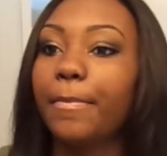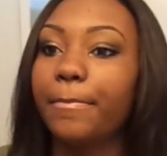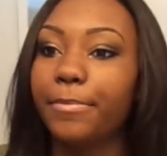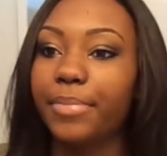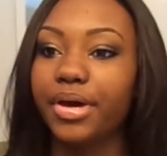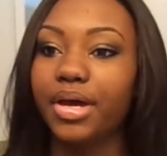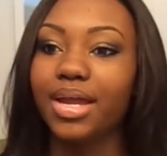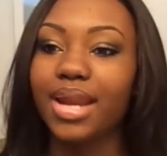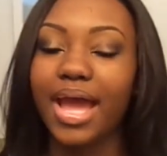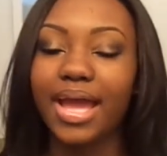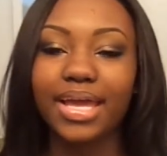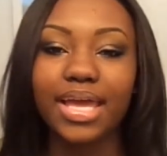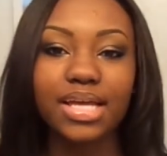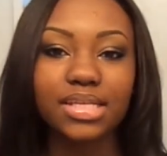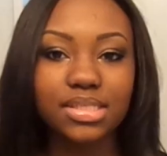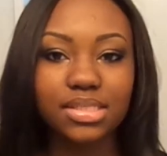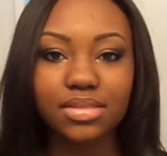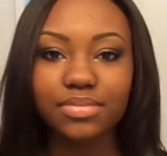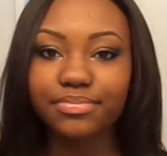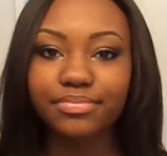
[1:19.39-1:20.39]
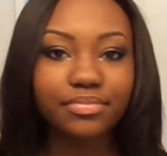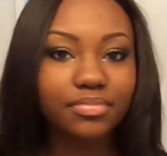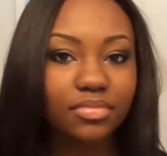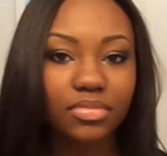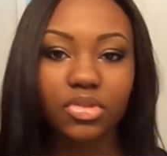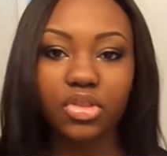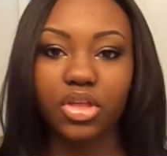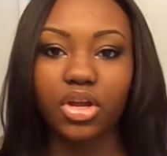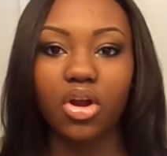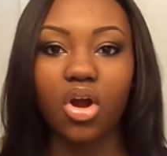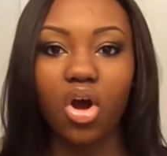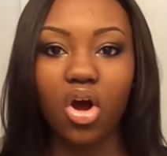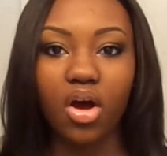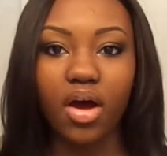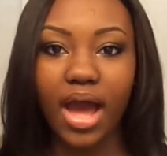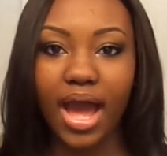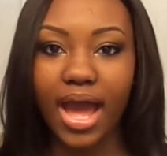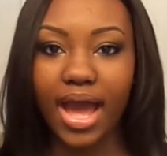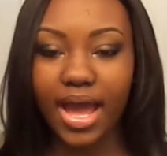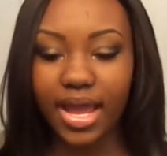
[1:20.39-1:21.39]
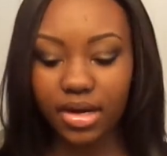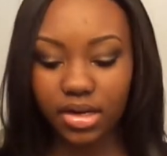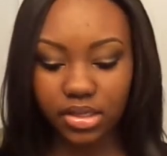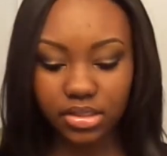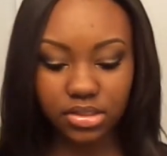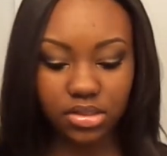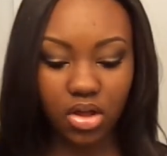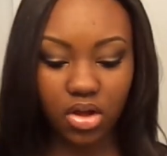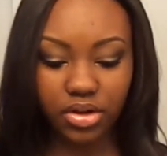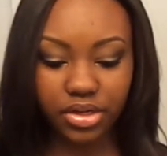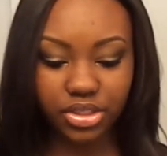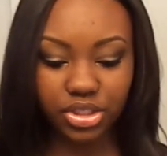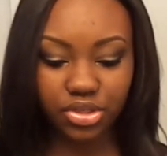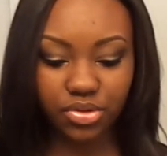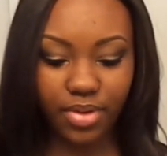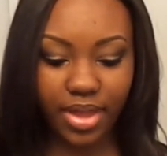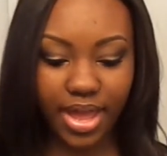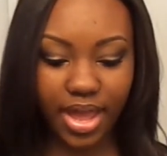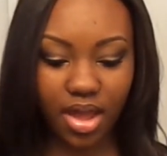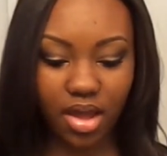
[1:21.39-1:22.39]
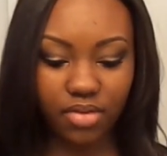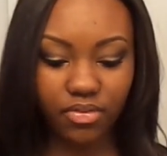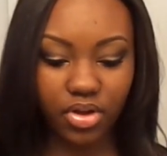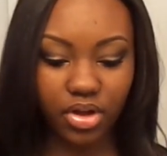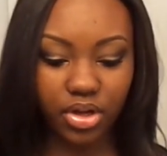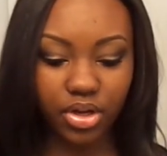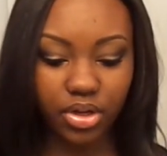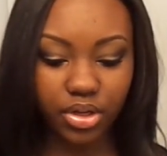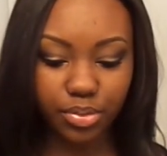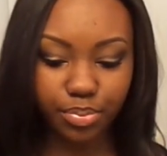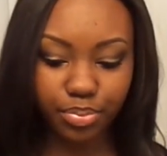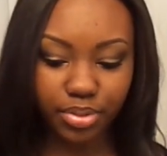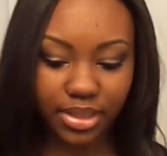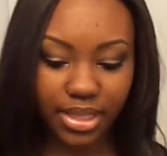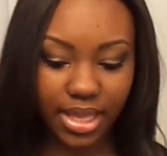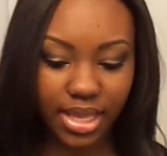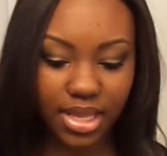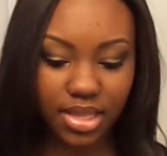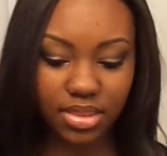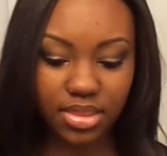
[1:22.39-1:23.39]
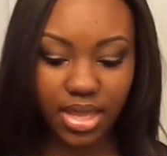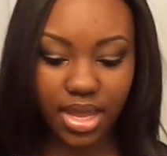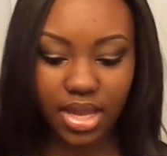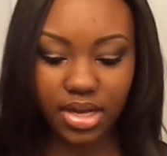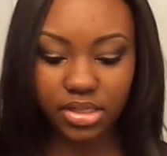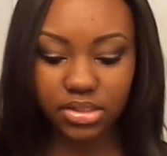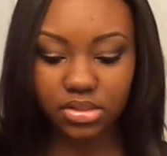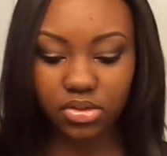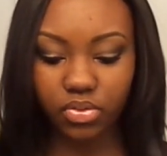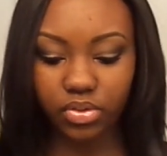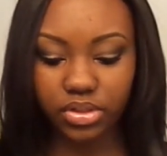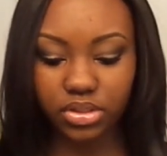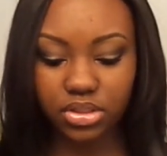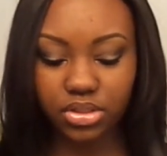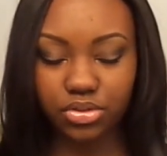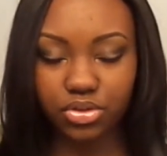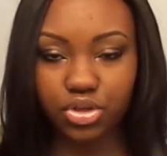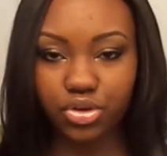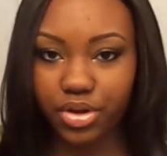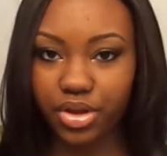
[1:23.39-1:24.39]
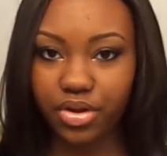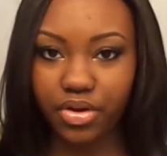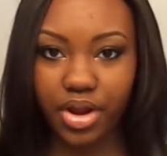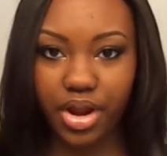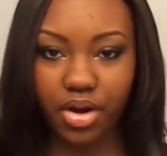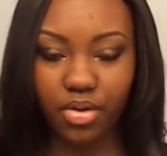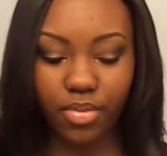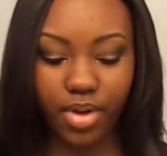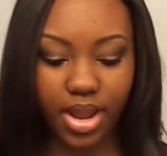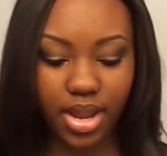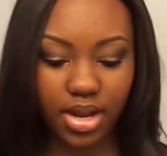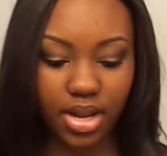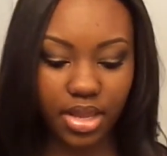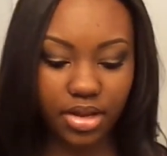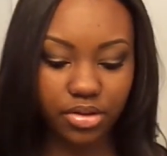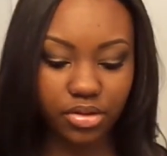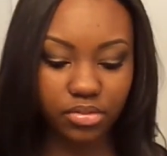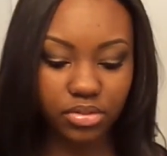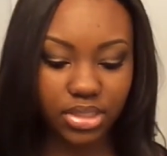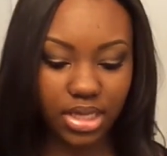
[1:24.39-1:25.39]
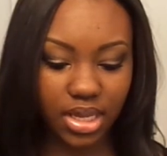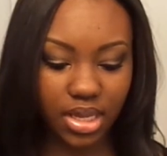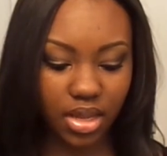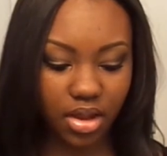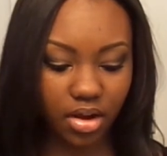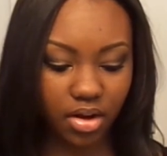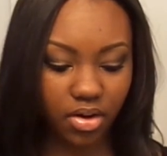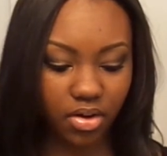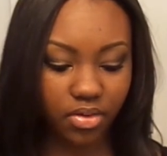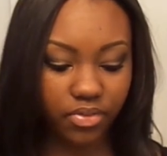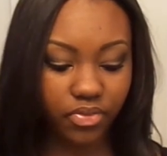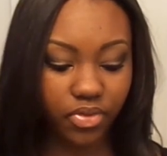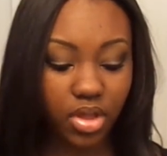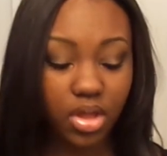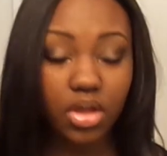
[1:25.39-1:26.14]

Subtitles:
but I guess they're all hot as long as you have a good plate that is going to treat your hair right and you take care of